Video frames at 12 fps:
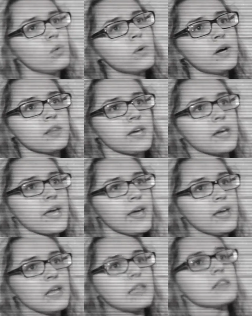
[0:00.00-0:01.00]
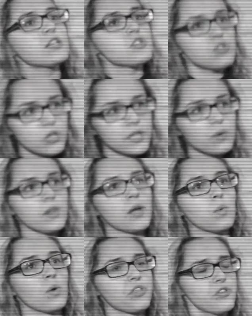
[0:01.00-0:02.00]
what, like, hey, let's look at, like,
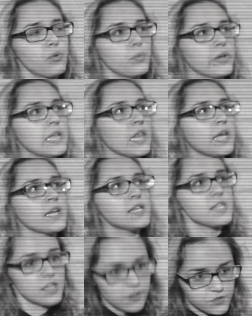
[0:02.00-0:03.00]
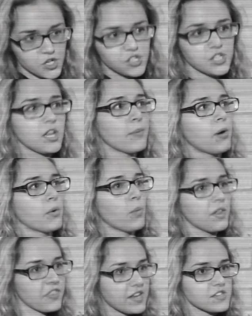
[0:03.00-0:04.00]
what they're really like instead of judging them on
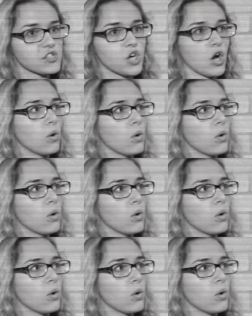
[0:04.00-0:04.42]
what they show.